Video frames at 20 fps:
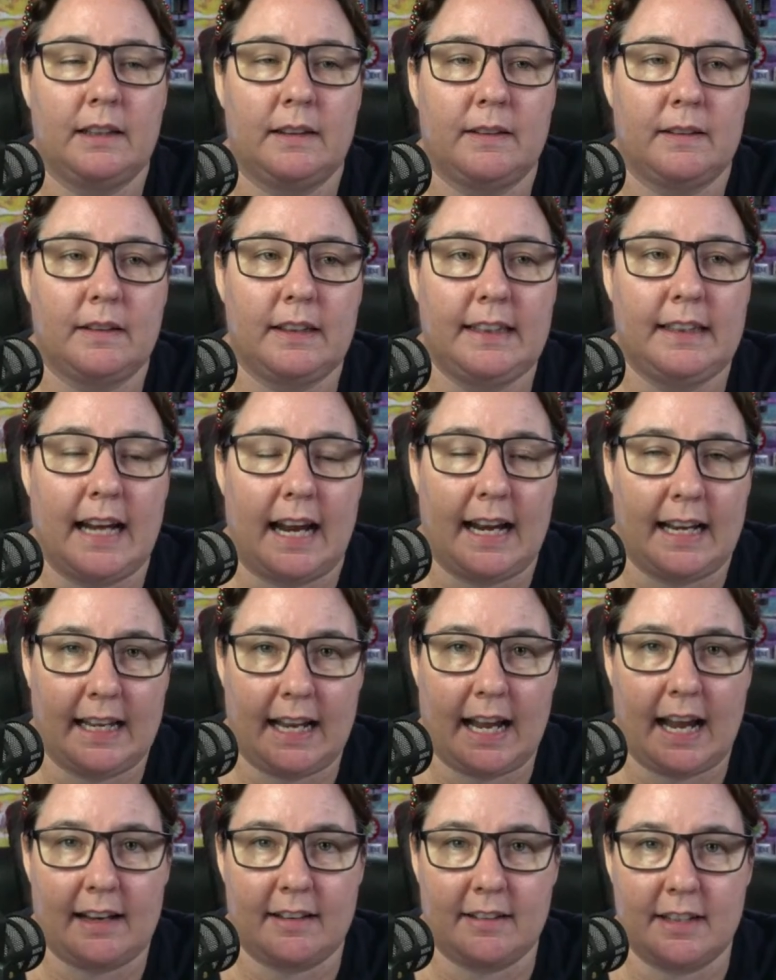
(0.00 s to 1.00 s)
gaining
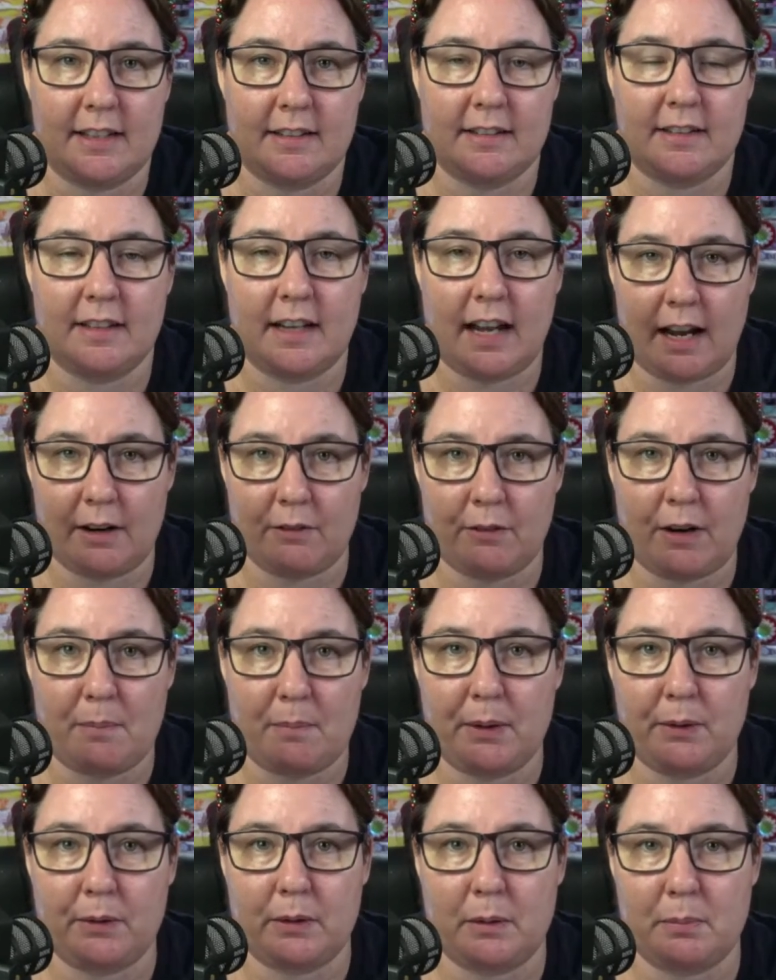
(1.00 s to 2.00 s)
access and unwrapping
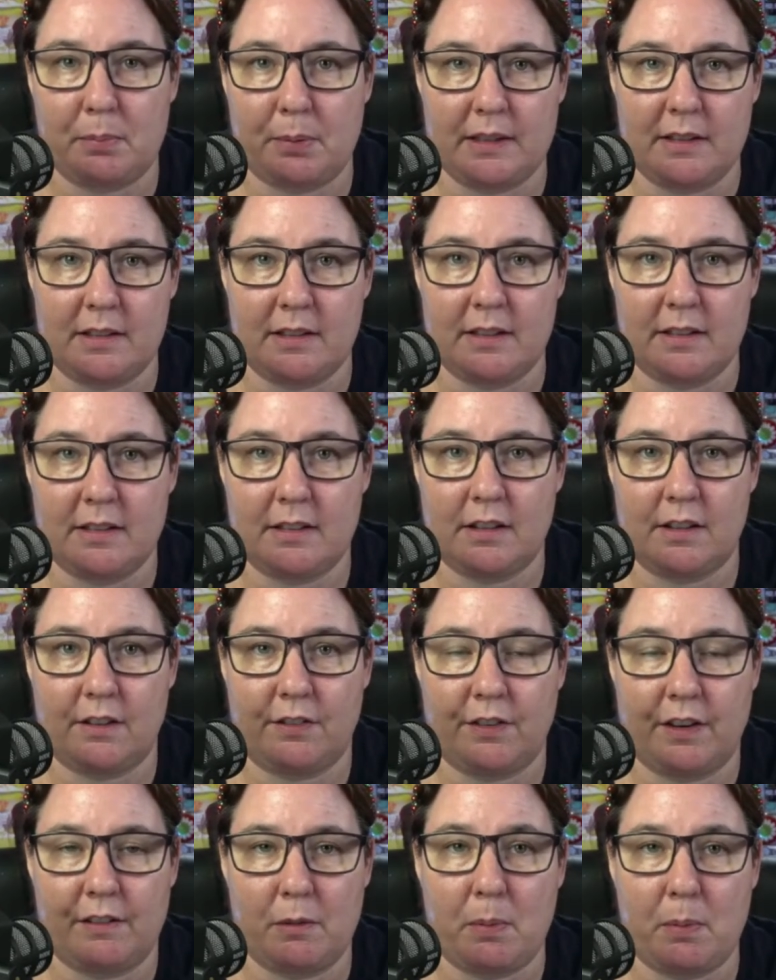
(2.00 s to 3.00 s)
all the presents for
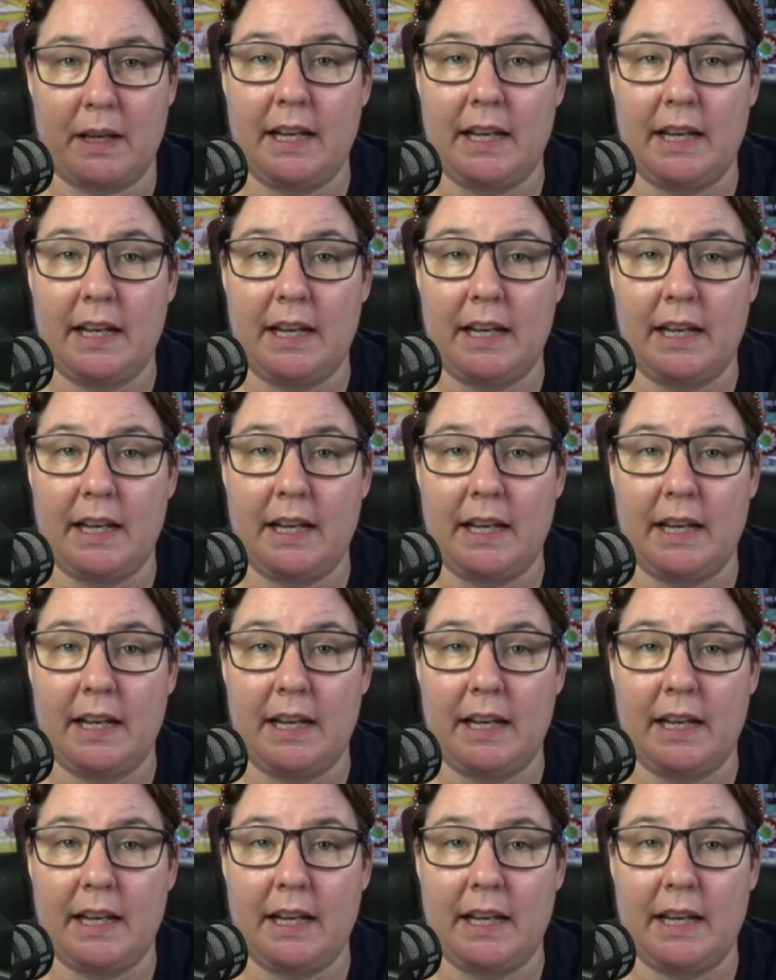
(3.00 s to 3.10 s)
everybody.